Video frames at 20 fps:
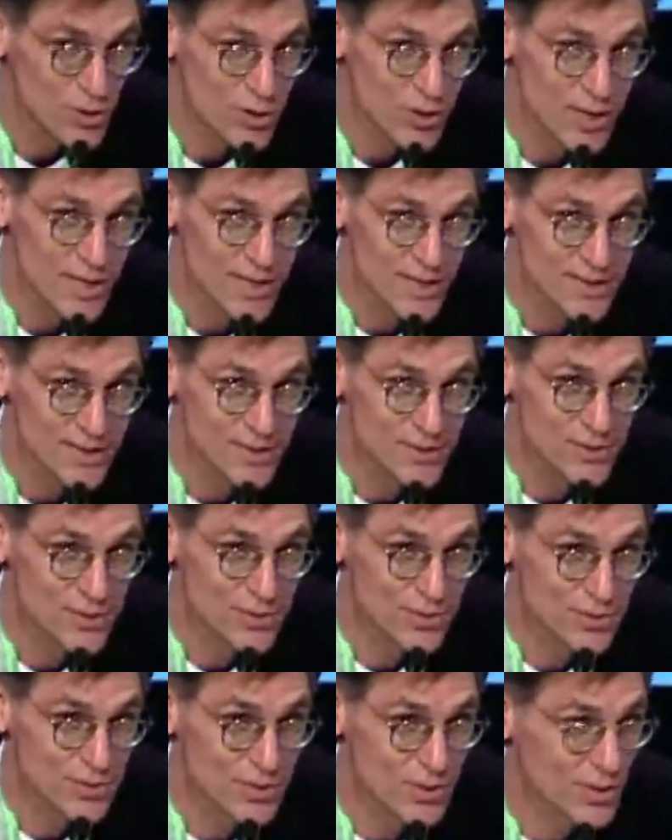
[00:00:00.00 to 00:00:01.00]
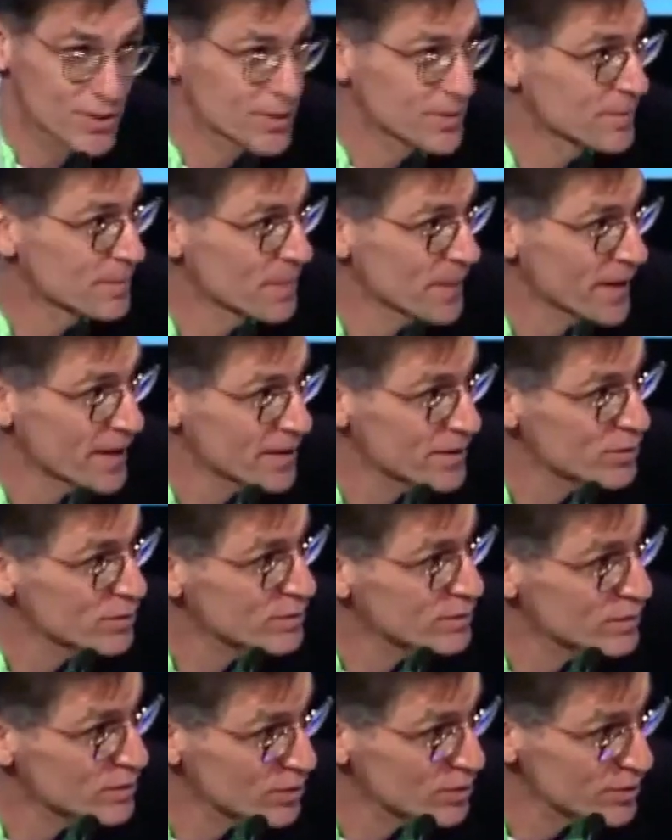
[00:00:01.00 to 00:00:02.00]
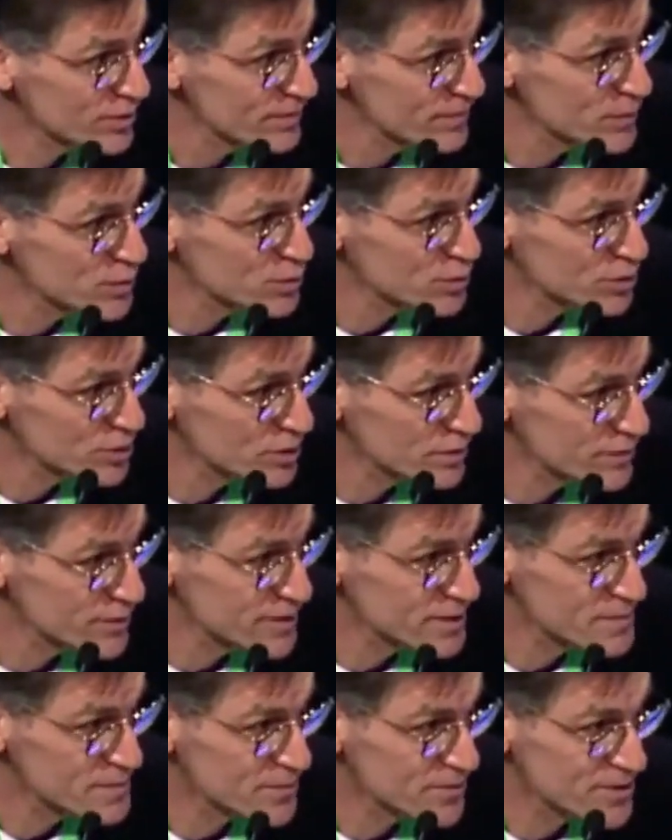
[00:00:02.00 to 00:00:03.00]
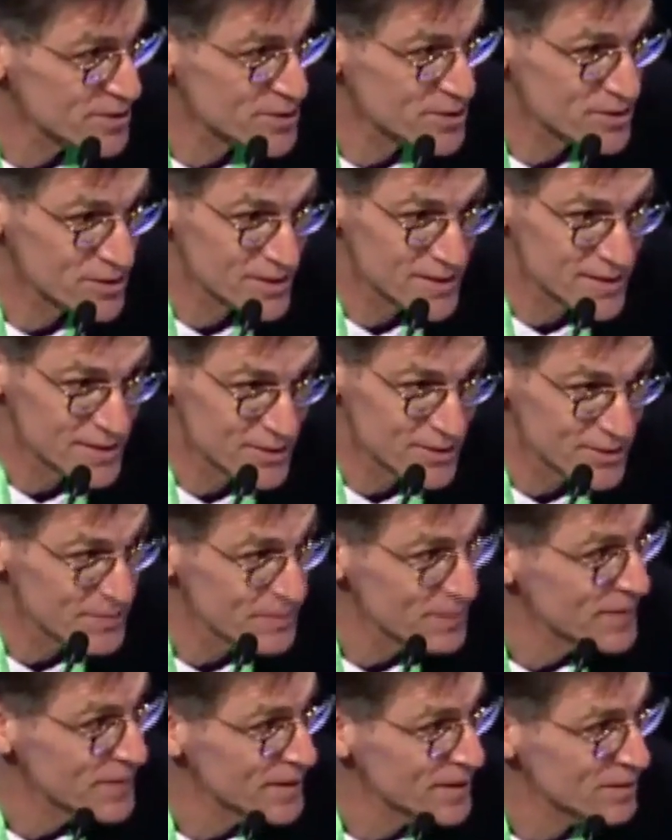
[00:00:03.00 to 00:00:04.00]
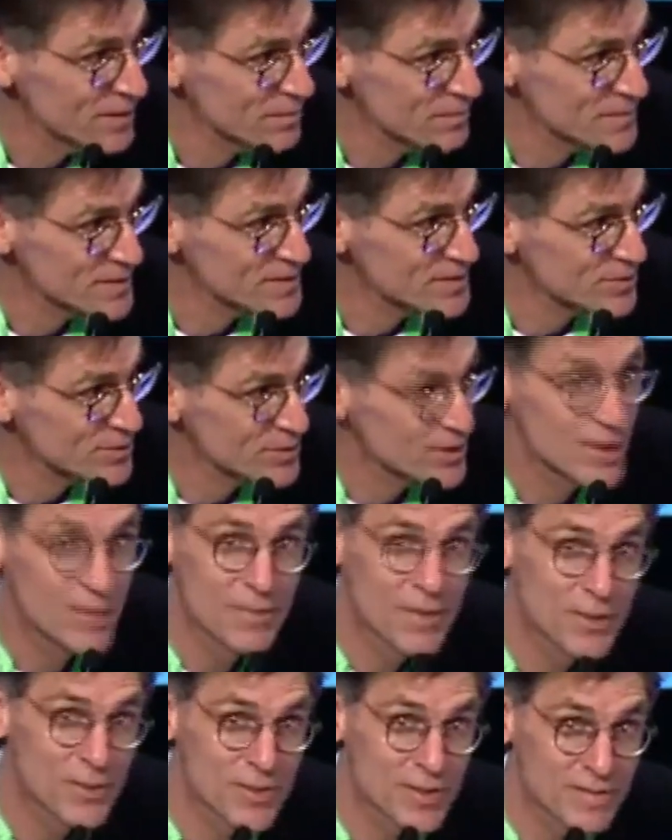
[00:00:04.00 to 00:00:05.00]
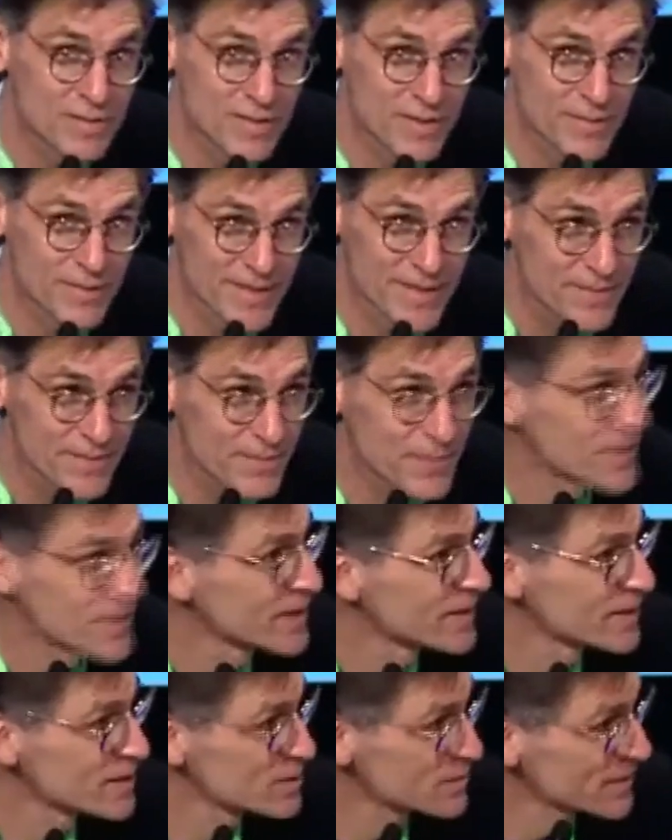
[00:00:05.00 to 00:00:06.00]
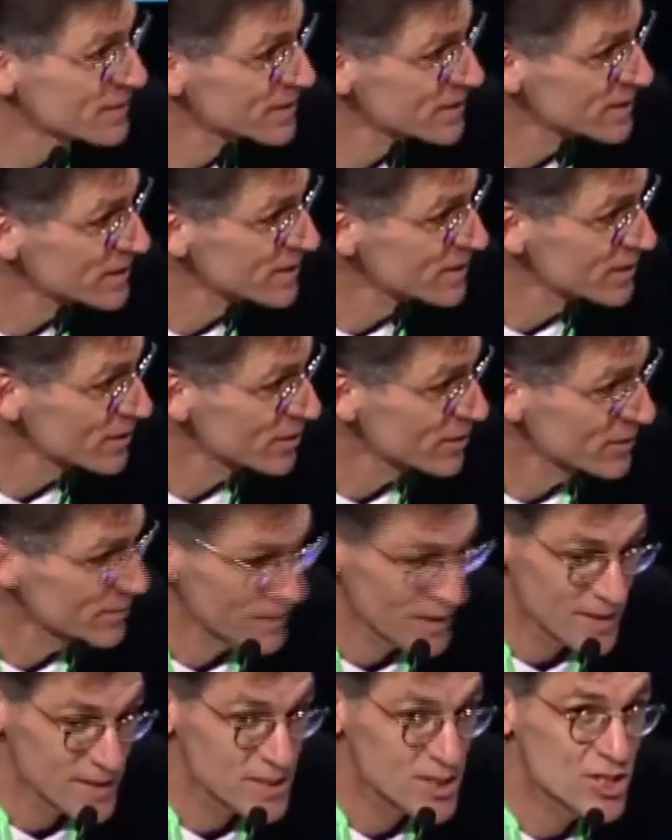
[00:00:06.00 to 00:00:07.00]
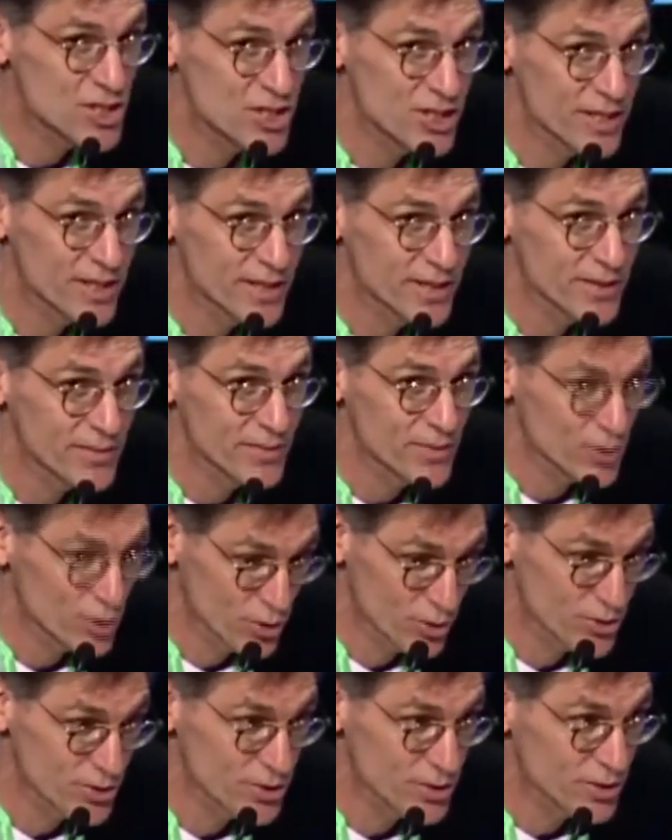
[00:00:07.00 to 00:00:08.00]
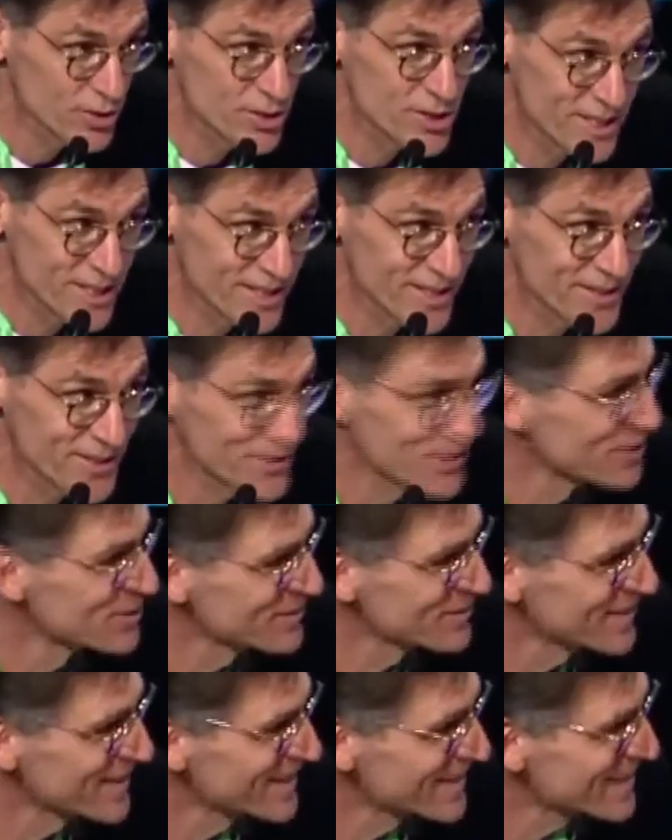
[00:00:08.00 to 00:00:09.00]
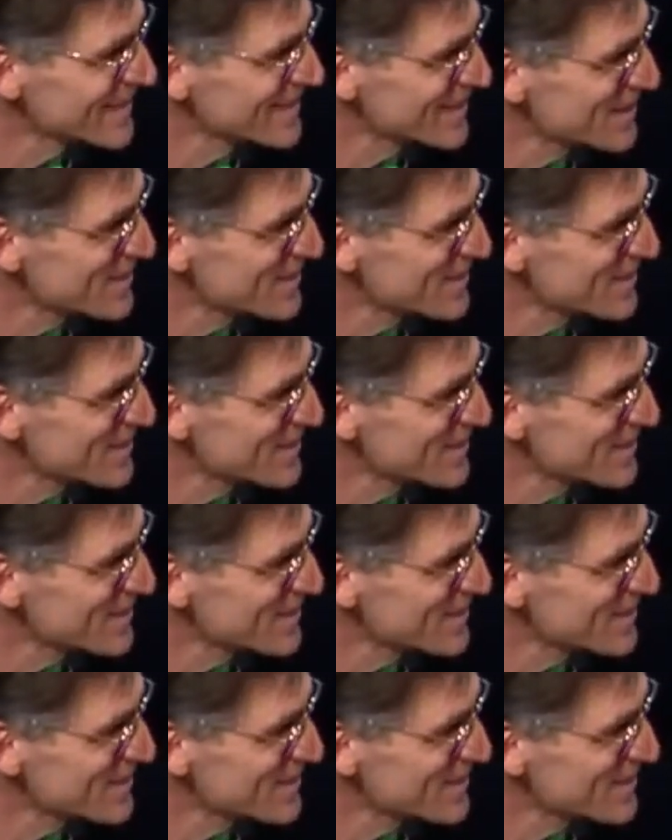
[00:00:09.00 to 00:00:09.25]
I would not like to hand the floor to another inspirational leader, Mr. Emmanuel Faber, speaking as chair of